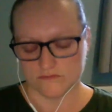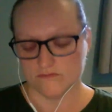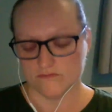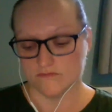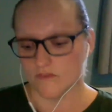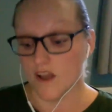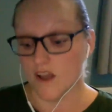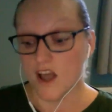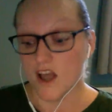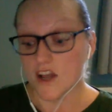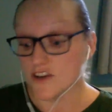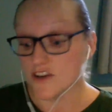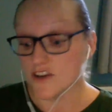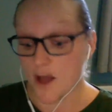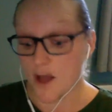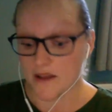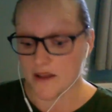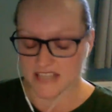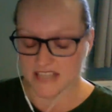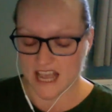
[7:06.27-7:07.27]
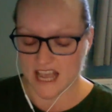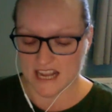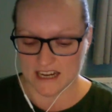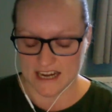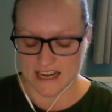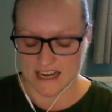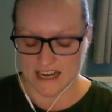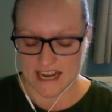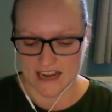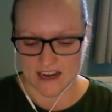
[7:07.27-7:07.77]
No,
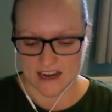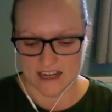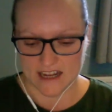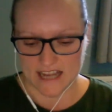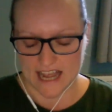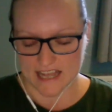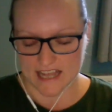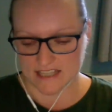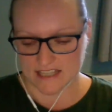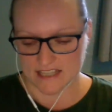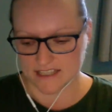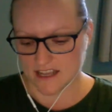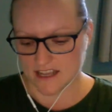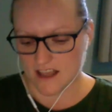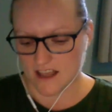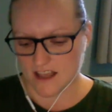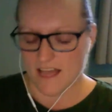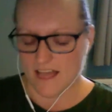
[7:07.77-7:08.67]
exactly. And I guess